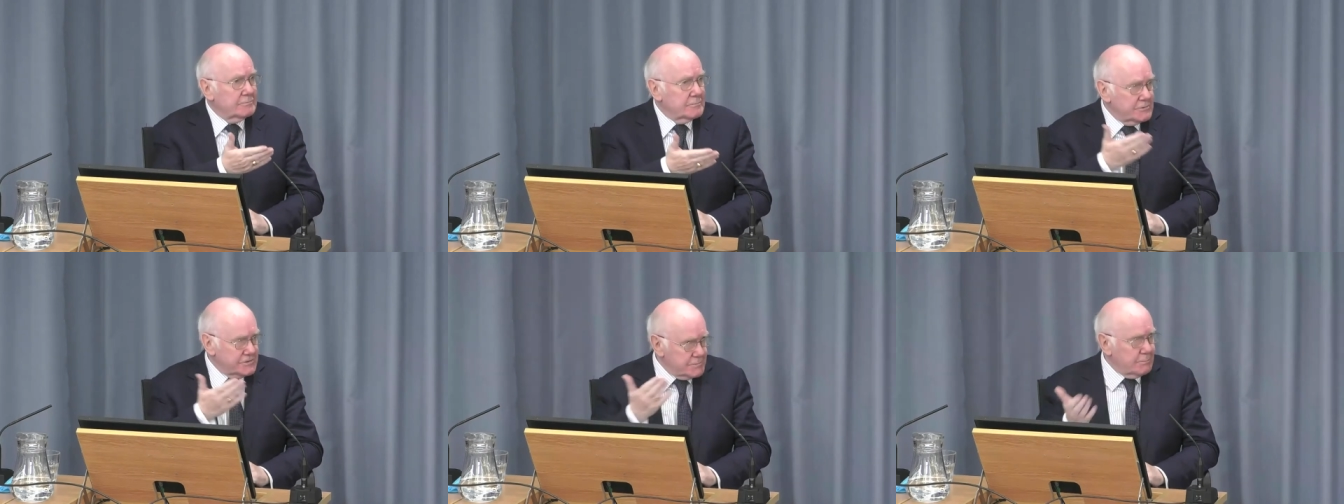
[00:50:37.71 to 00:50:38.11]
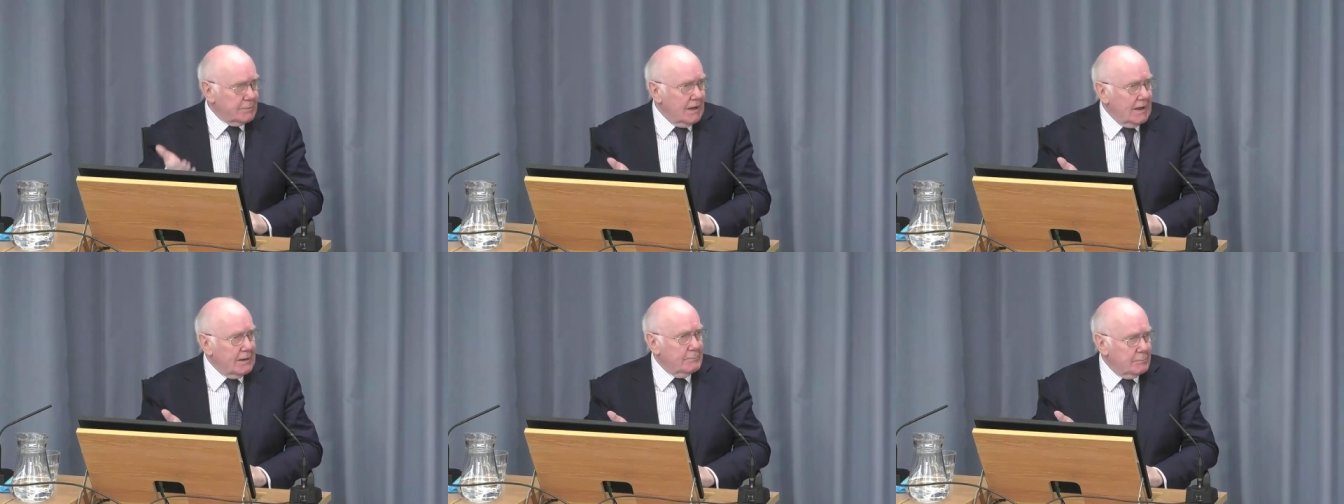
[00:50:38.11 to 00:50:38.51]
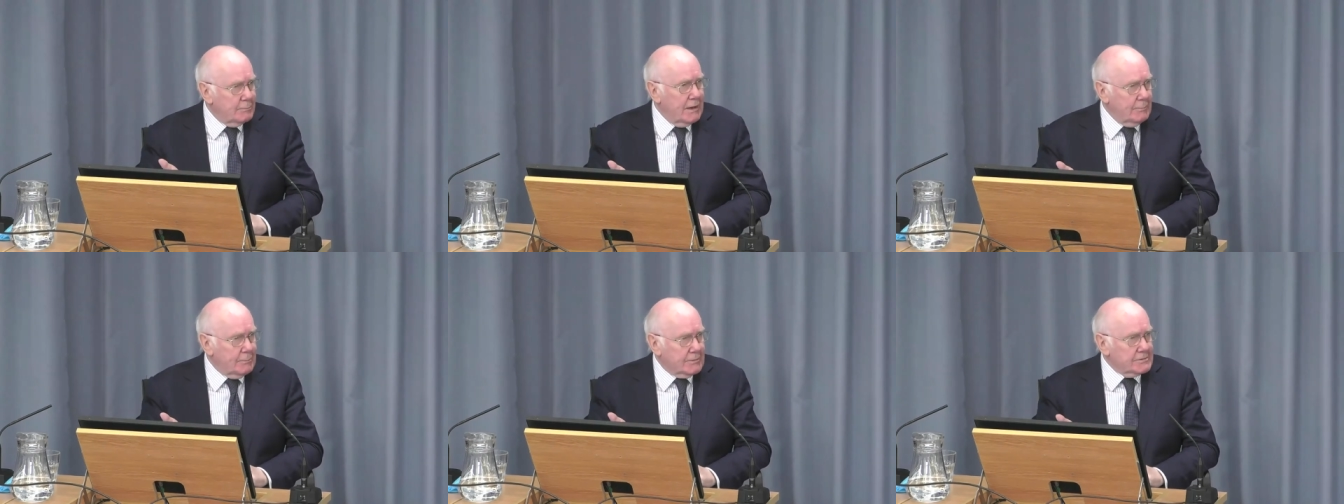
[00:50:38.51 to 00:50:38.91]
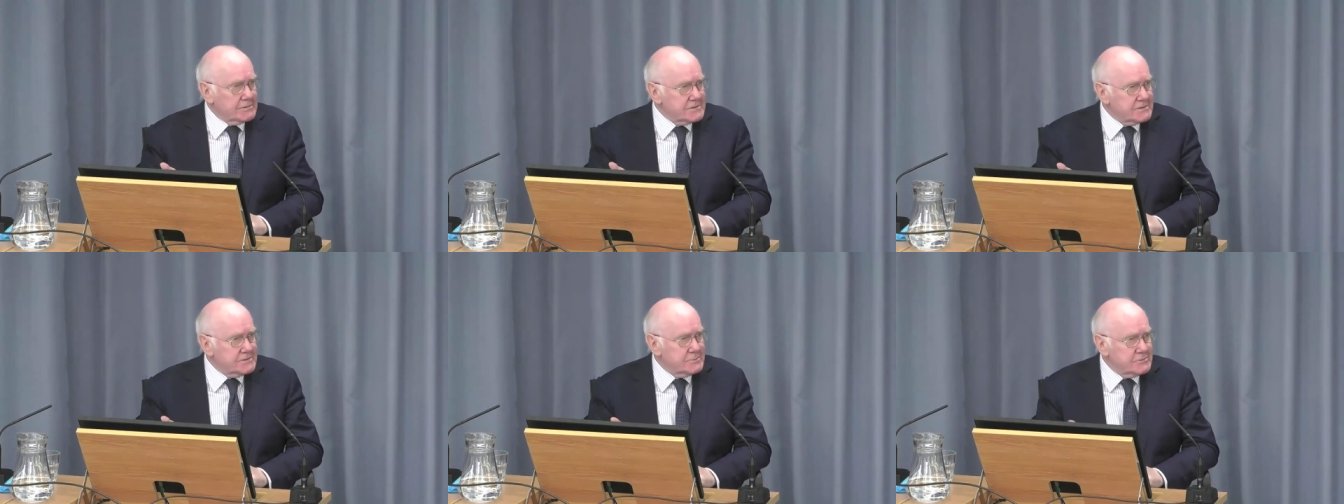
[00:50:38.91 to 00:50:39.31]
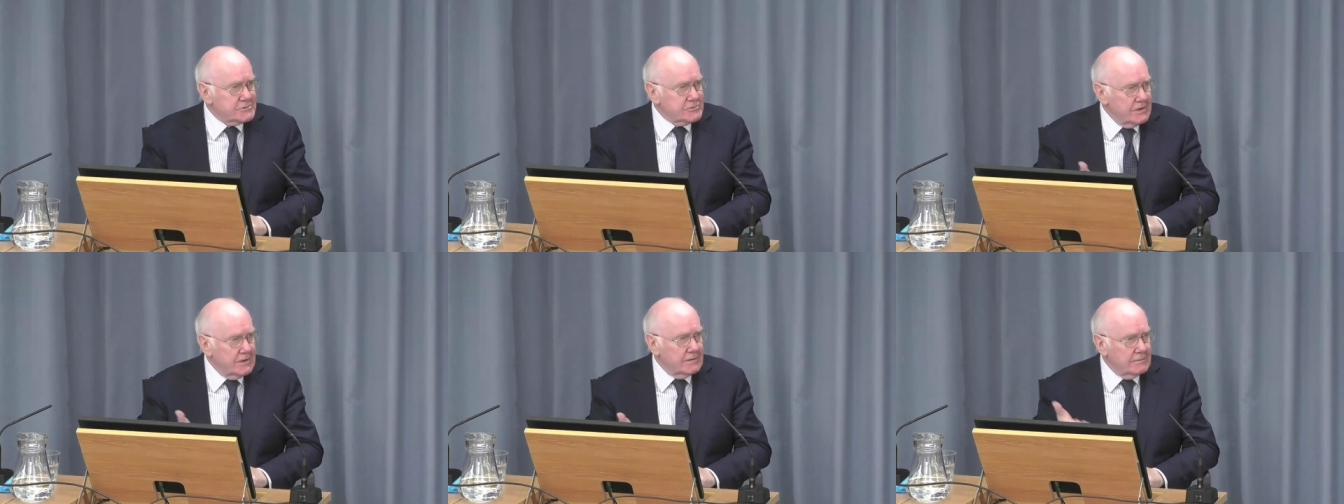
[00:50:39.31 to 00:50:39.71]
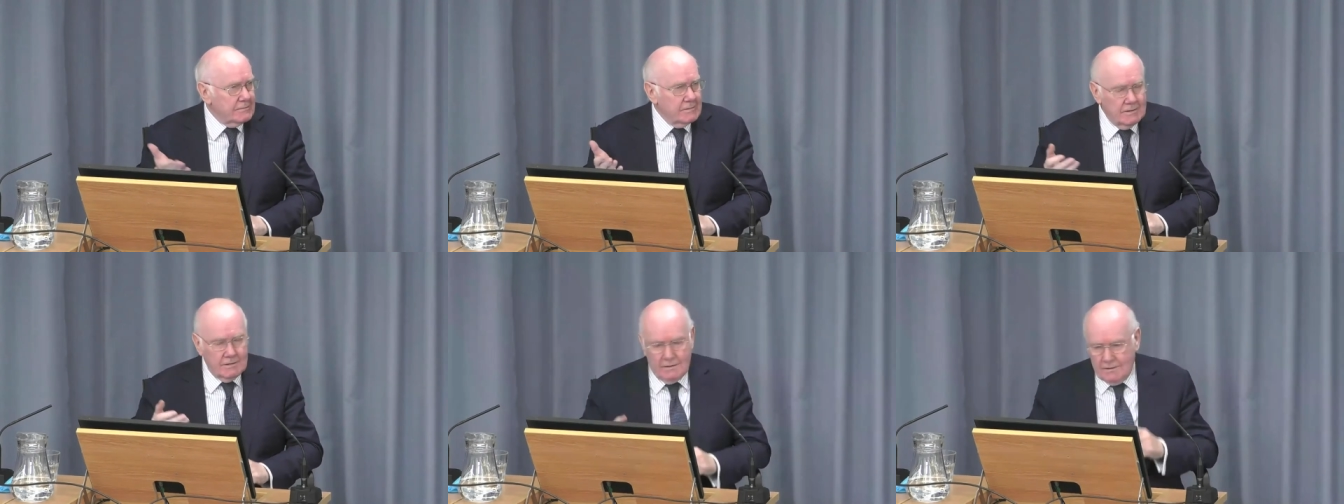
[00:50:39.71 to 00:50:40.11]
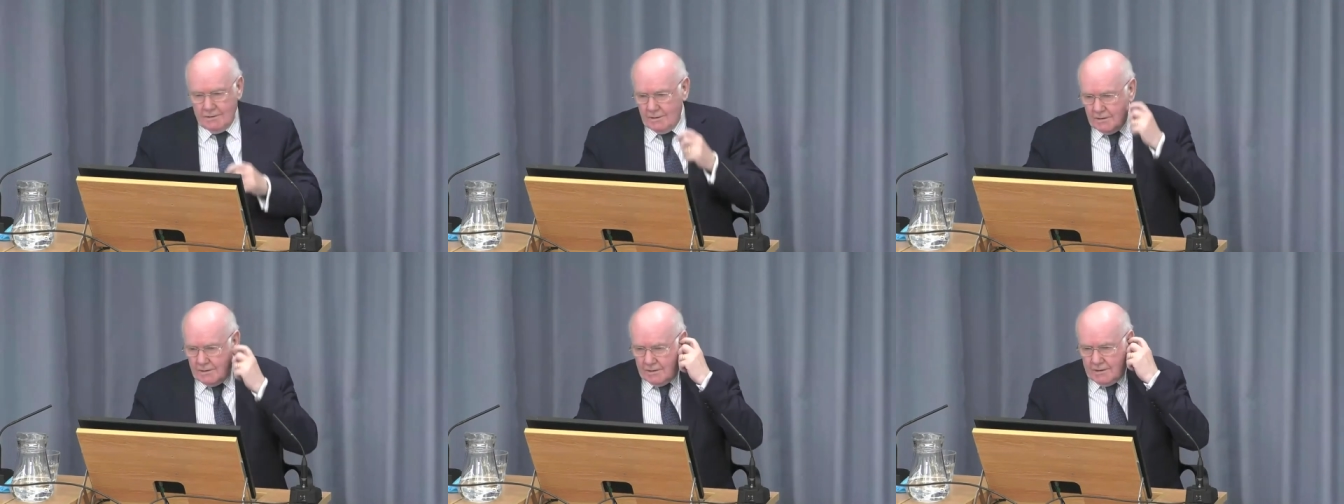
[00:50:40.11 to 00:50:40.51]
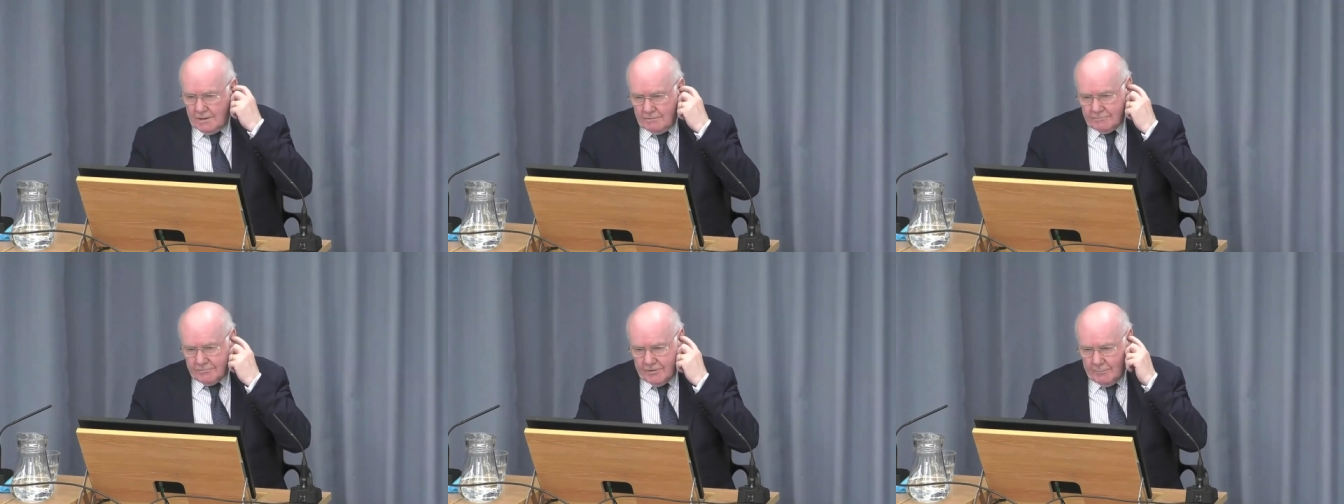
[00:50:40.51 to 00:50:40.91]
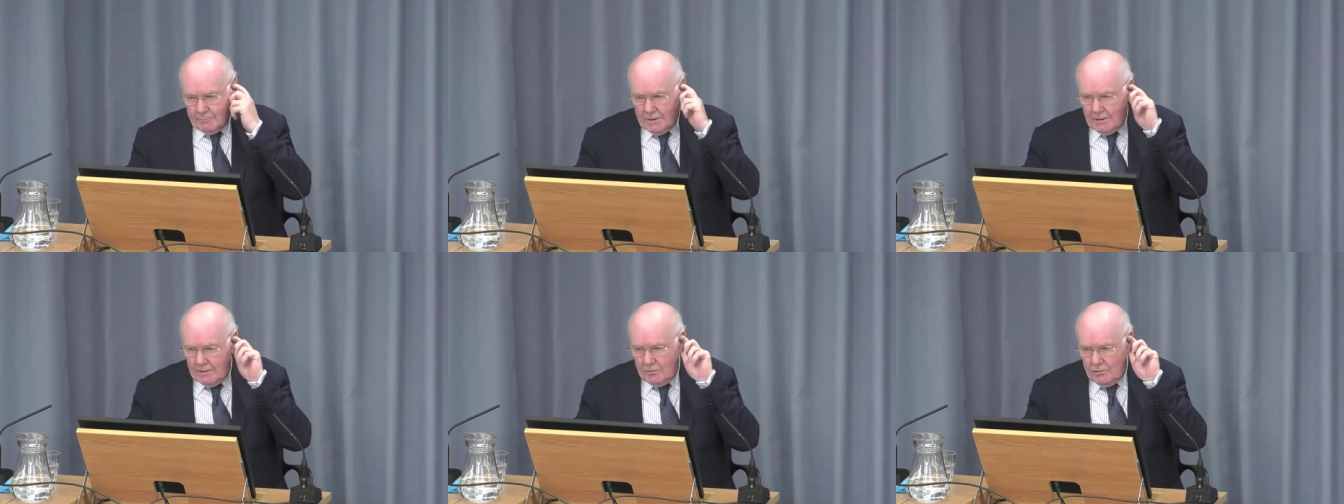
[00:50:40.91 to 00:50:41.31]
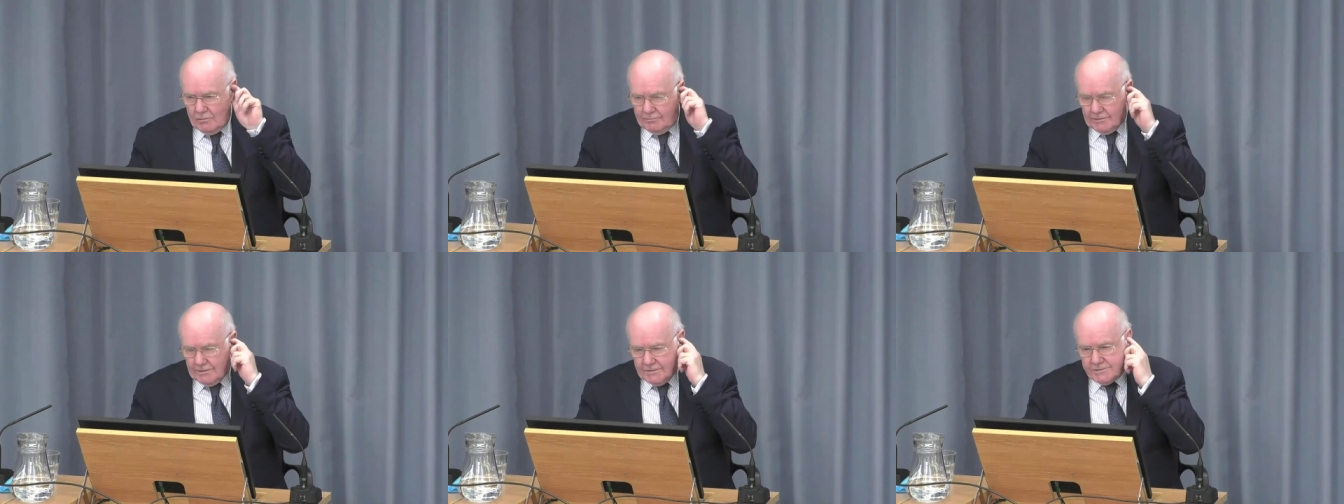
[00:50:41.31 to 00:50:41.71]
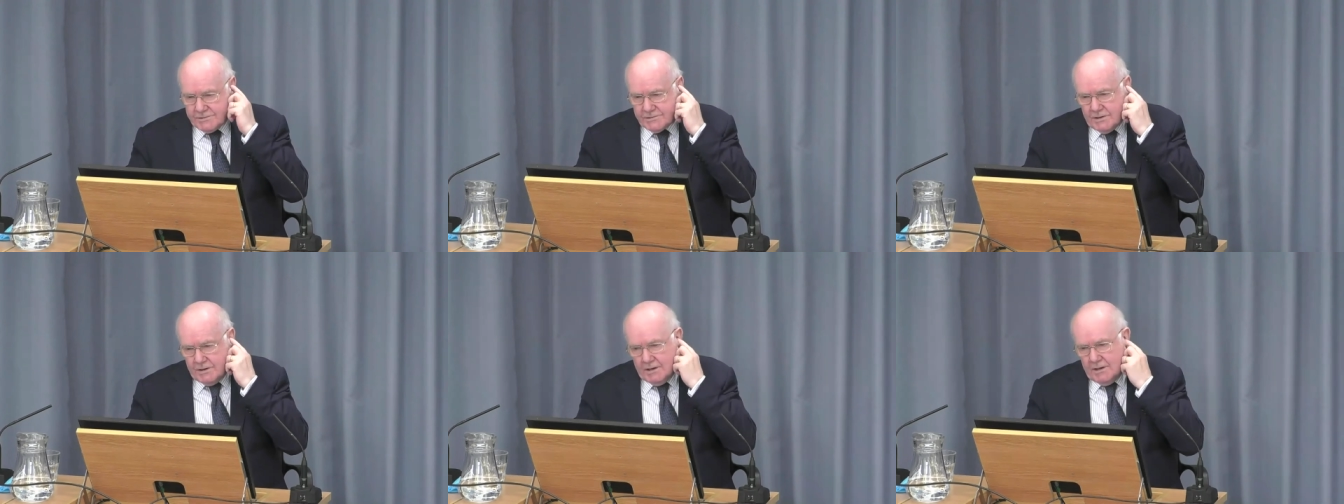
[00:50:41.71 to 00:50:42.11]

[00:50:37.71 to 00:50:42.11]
it was supplied the papers. This was written uh, from my office.